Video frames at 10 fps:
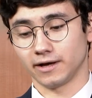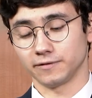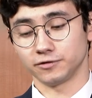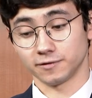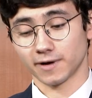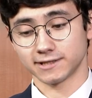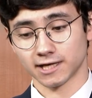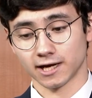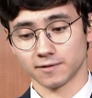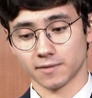During my
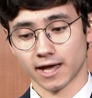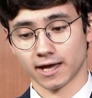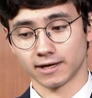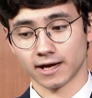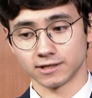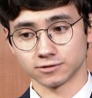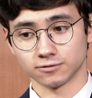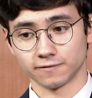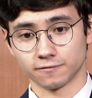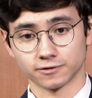time at high school,
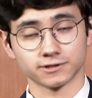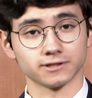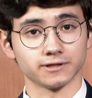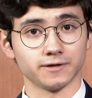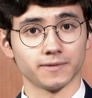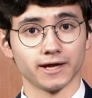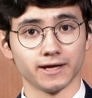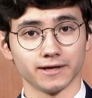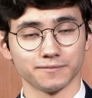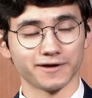unfortunately,
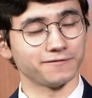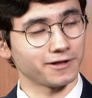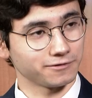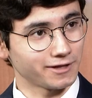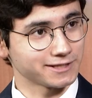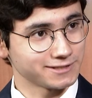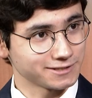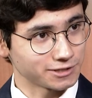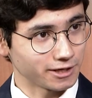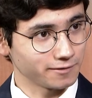my father lost his
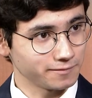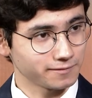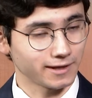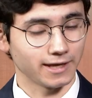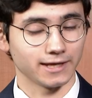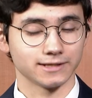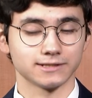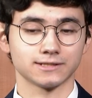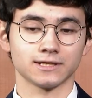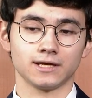job,
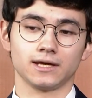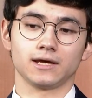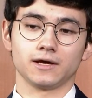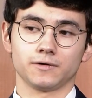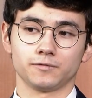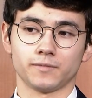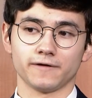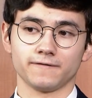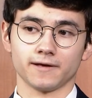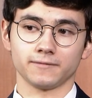and my
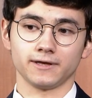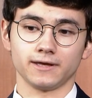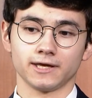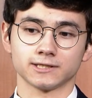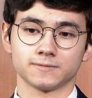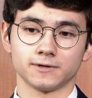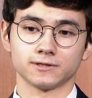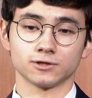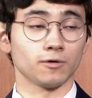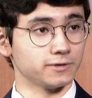family
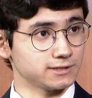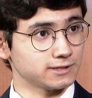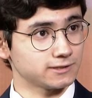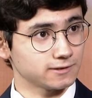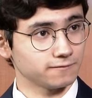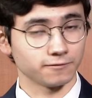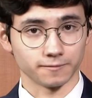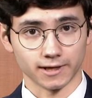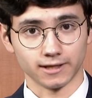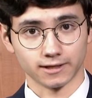experienced homelessness for
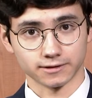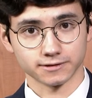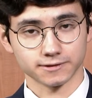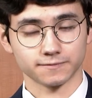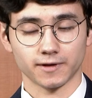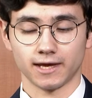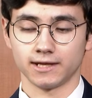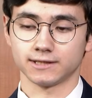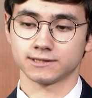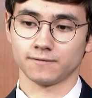many years. And
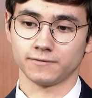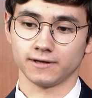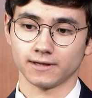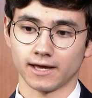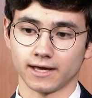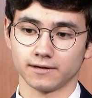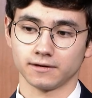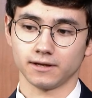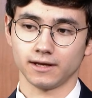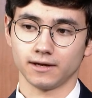it's something
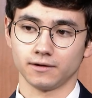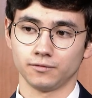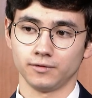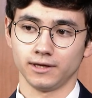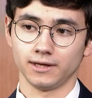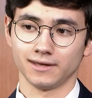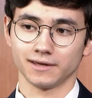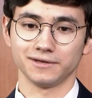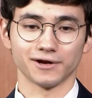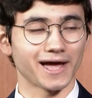that
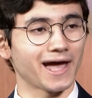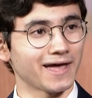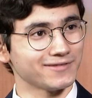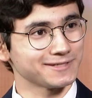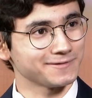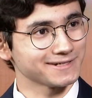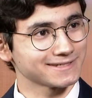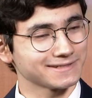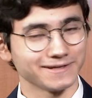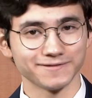I have
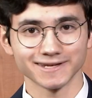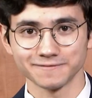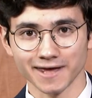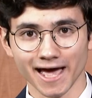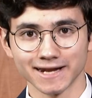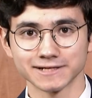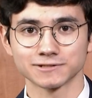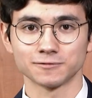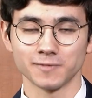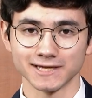experienced living in
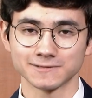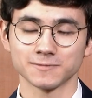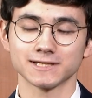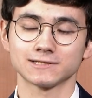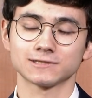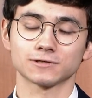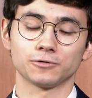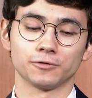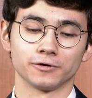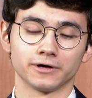attics or basements
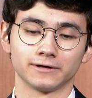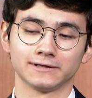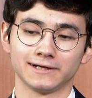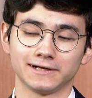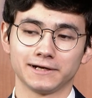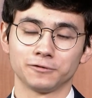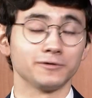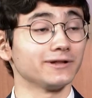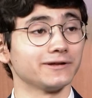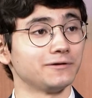or
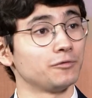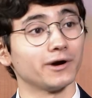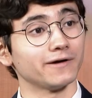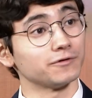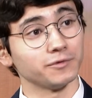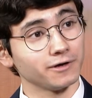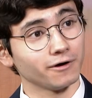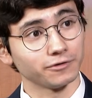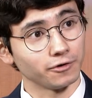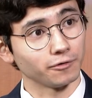really wherever we
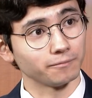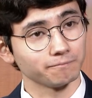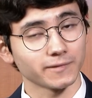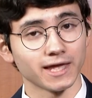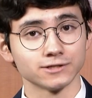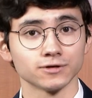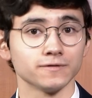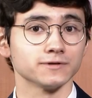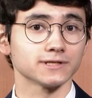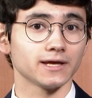called home. And so it
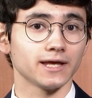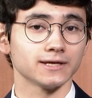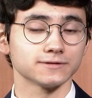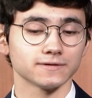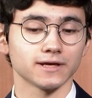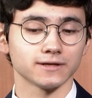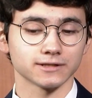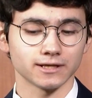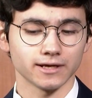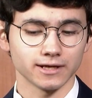was a
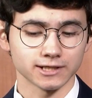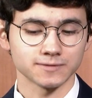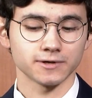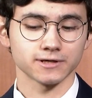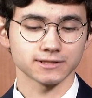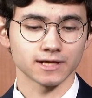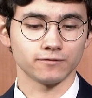experience that